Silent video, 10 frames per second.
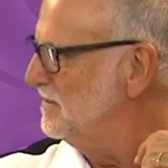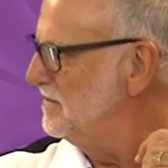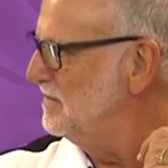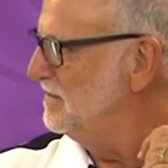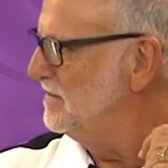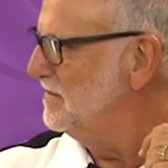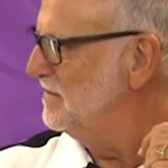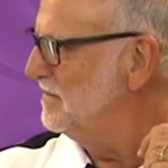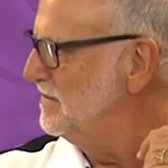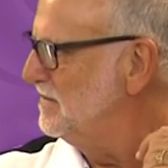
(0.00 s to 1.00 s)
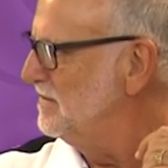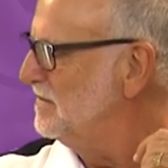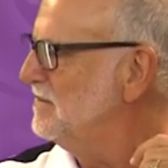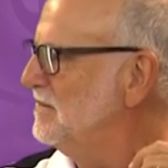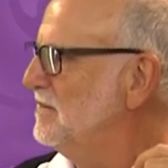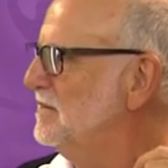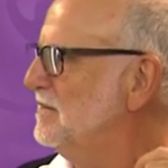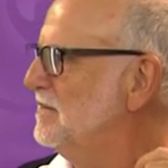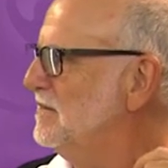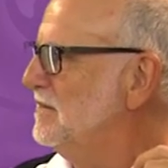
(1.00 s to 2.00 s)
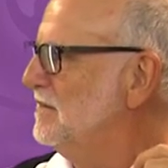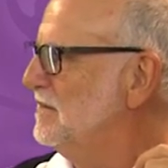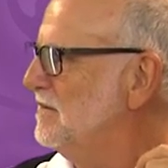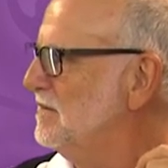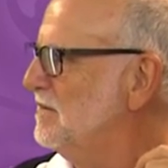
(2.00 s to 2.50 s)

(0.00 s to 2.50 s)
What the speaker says: No words are spoken by the person on screen.